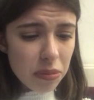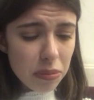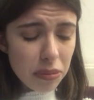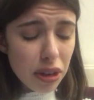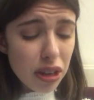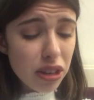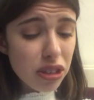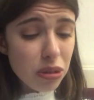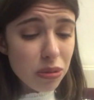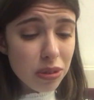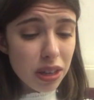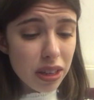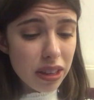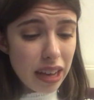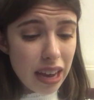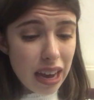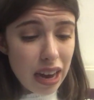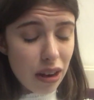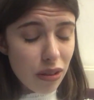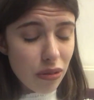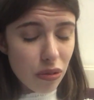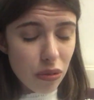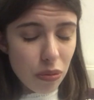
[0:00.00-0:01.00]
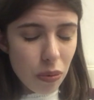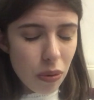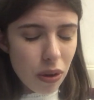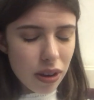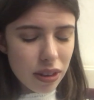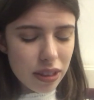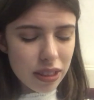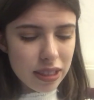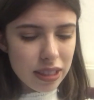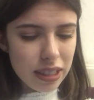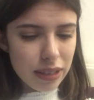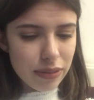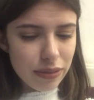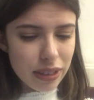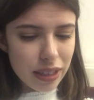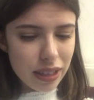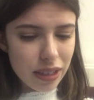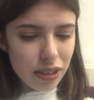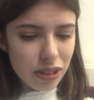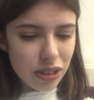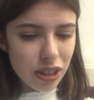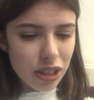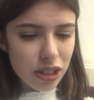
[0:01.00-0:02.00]
I'm going to do another hour of work this
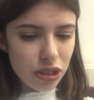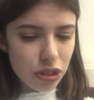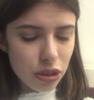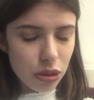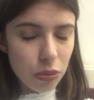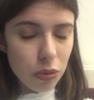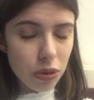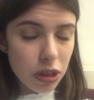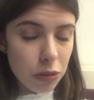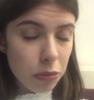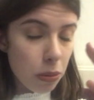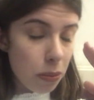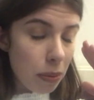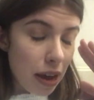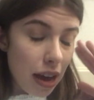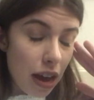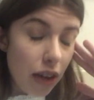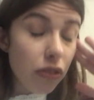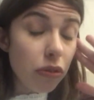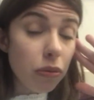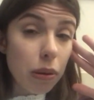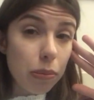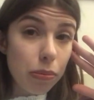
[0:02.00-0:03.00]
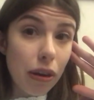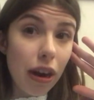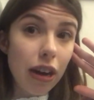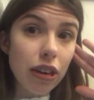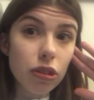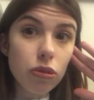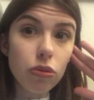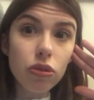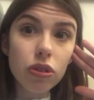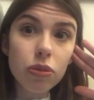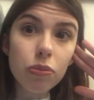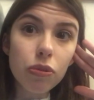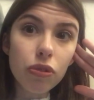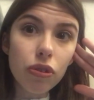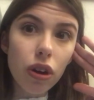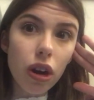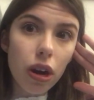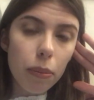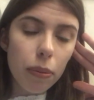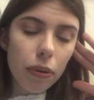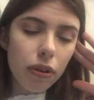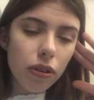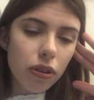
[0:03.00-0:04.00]
evening because I do want to prepare for my practical
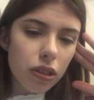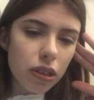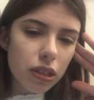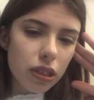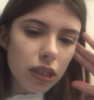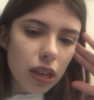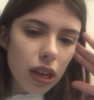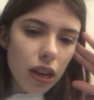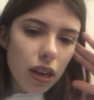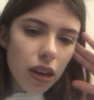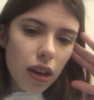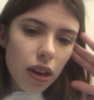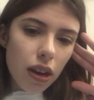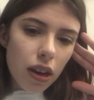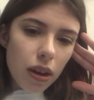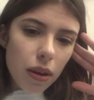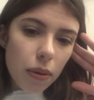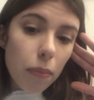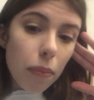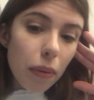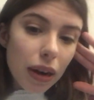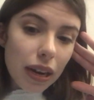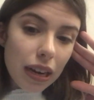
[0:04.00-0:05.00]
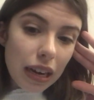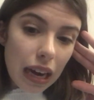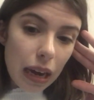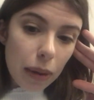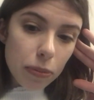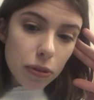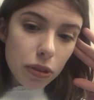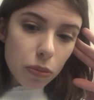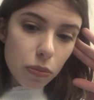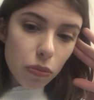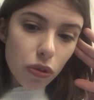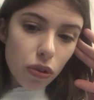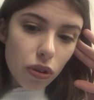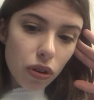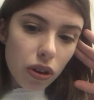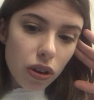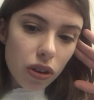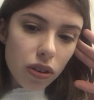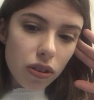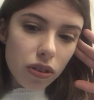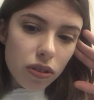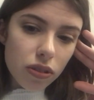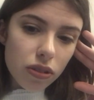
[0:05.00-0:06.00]
tomorrow, because my lab
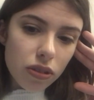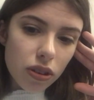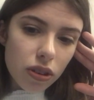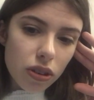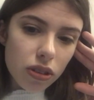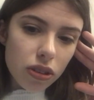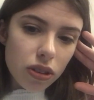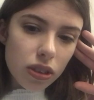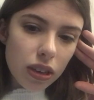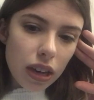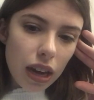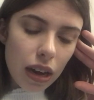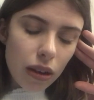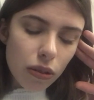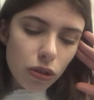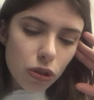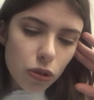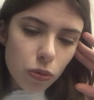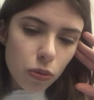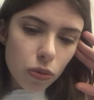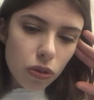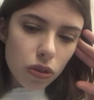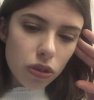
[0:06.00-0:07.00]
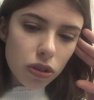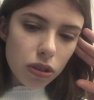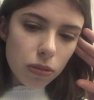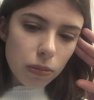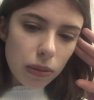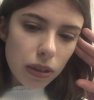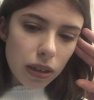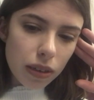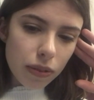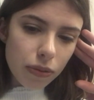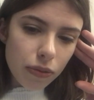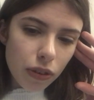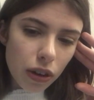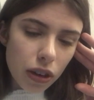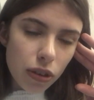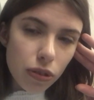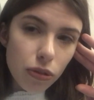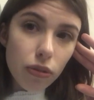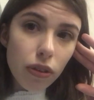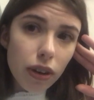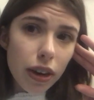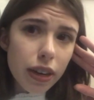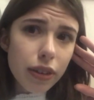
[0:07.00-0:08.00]
tomorrow does count towards my
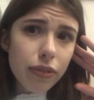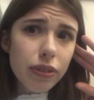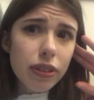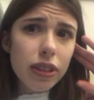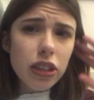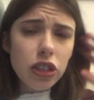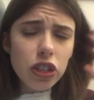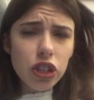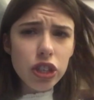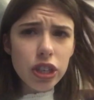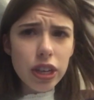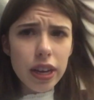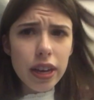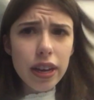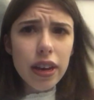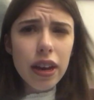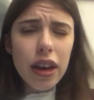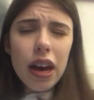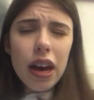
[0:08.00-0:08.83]
final grade for this year.